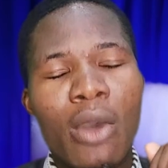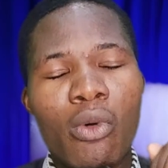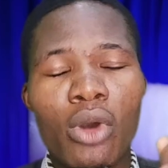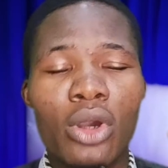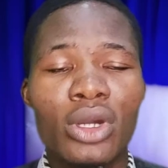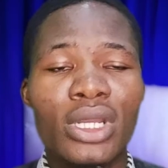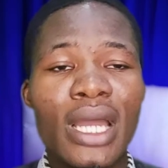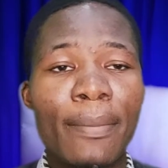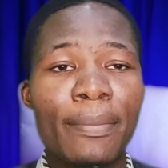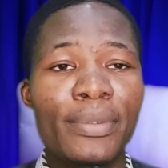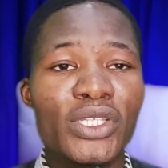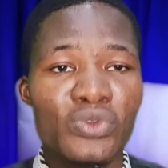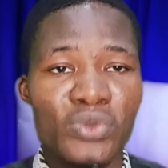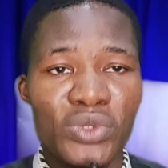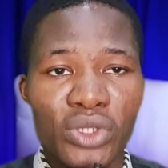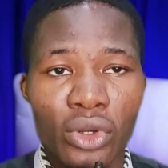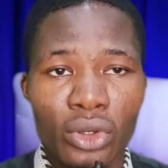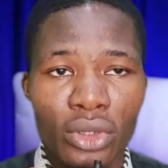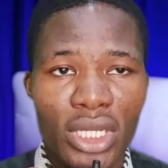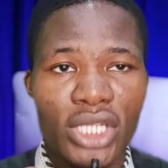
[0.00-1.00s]
I work on that
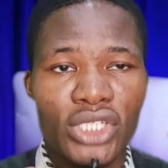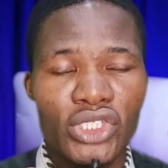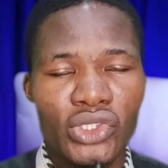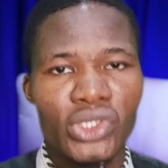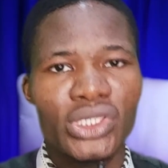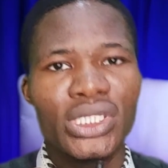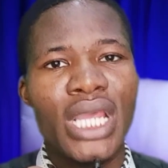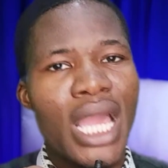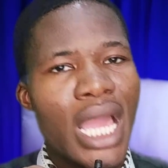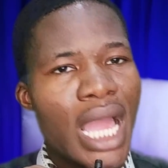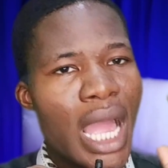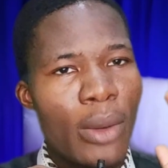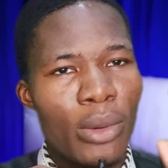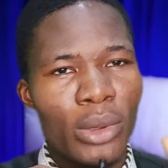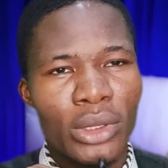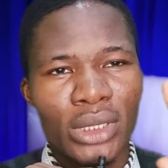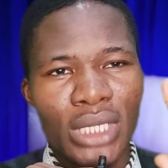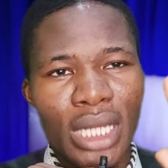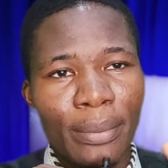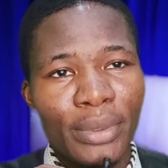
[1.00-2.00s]
place with connections. I
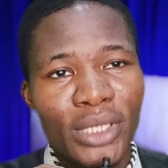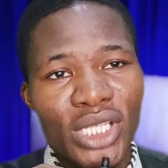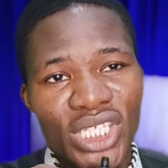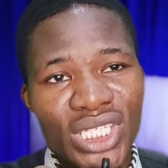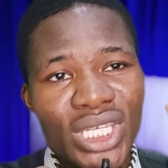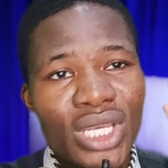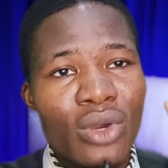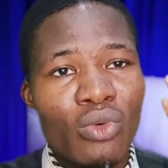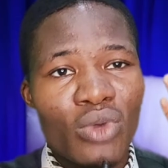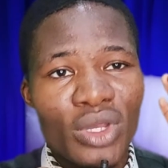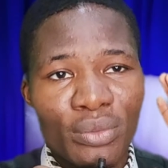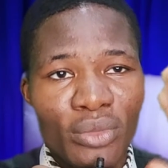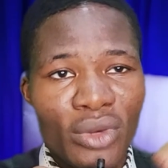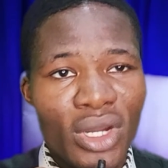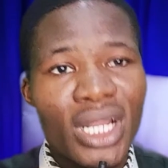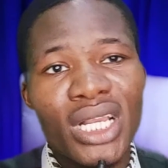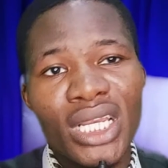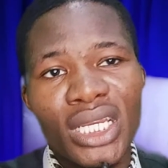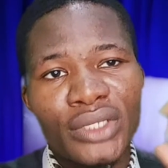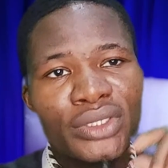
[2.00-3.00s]
work on that place with
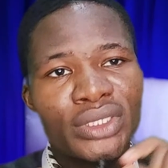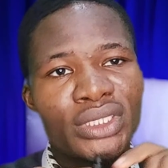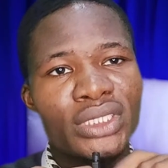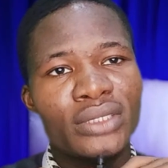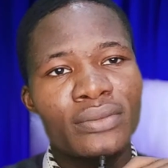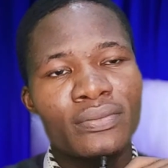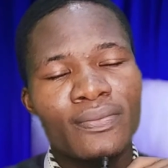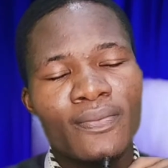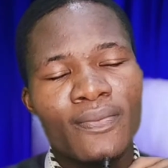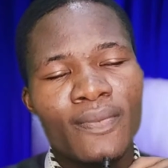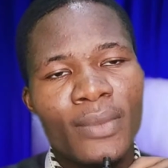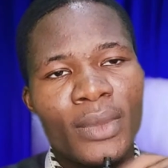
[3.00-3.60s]
more clarity.